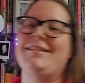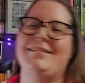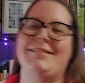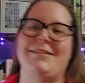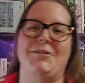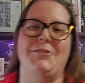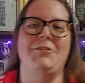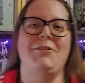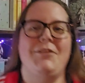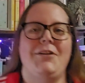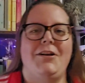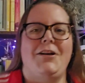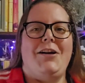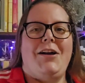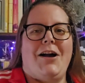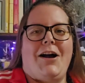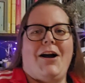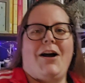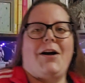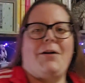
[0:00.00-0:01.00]
So
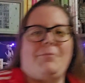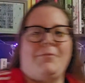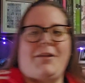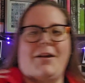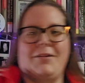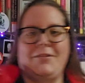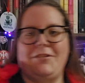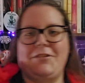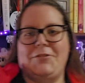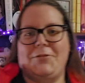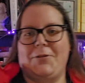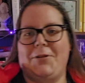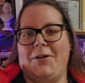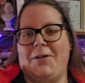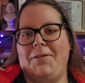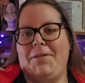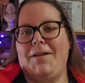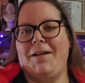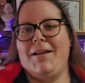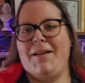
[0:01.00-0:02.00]
um, yeah, just showing
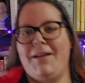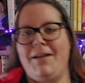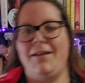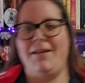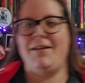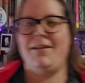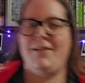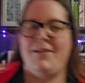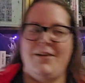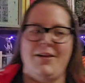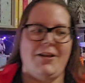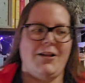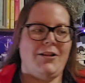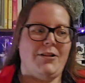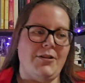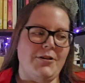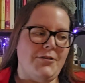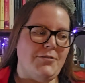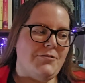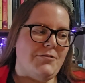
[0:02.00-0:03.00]
off
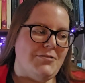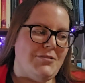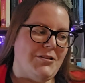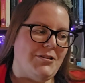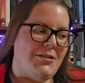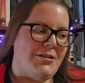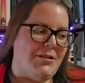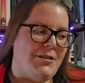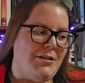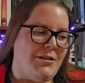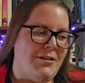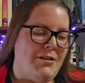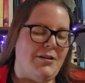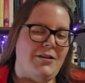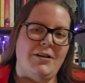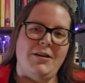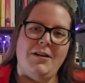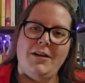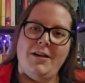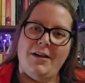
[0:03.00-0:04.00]
clothes.
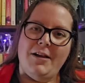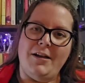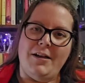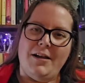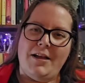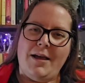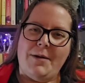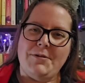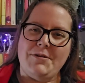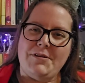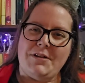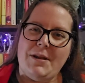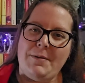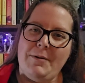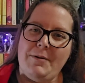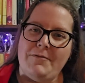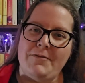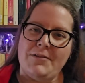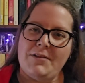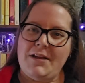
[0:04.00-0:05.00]
How much did I
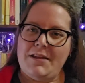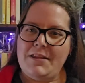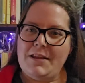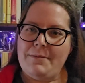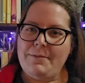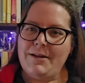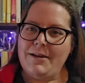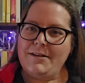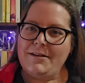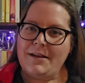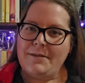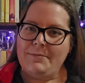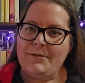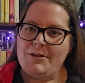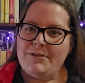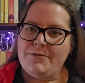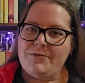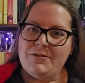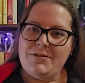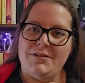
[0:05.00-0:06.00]
pay for that? I think I paid 10
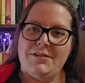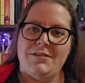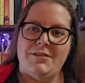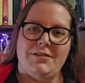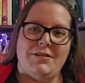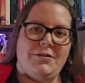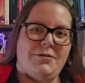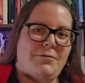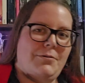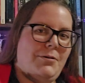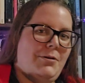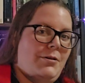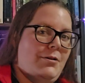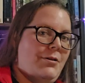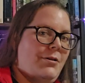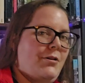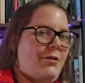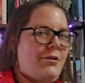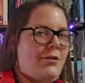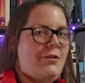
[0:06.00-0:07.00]
bucks for this, so
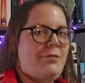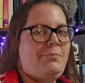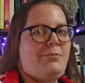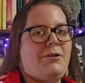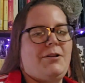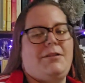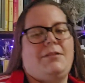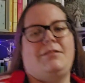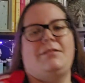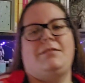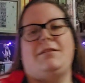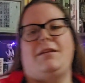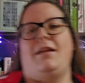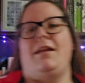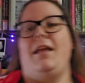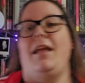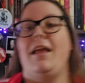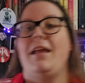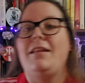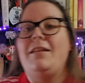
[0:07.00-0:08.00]
good price.
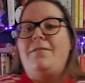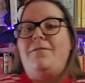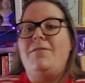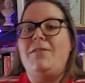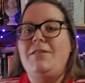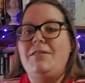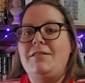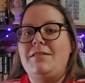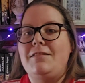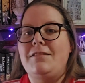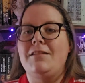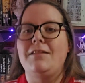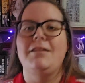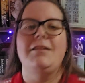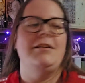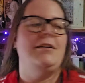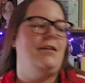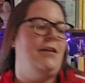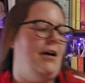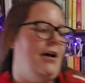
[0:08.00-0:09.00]
And it fits.
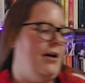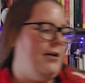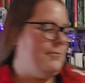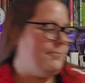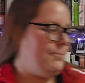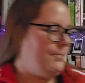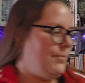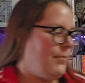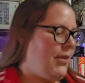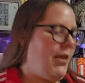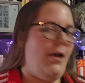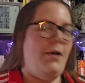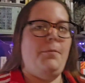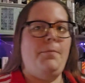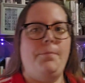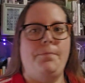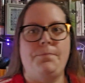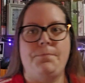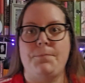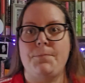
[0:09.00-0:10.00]
Um, yeah,
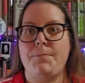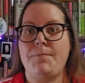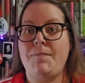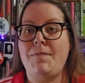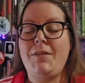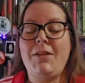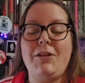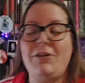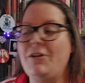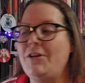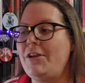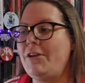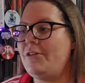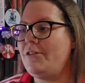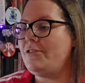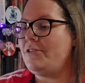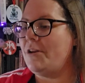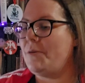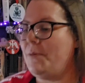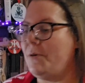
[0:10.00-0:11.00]
not here
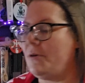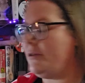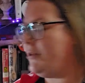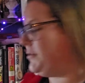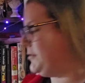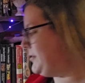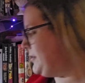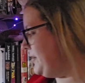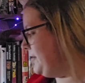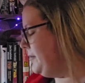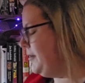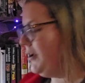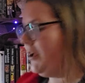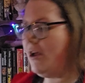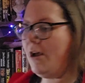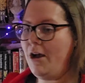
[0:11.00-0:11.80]
to talk about clothes though.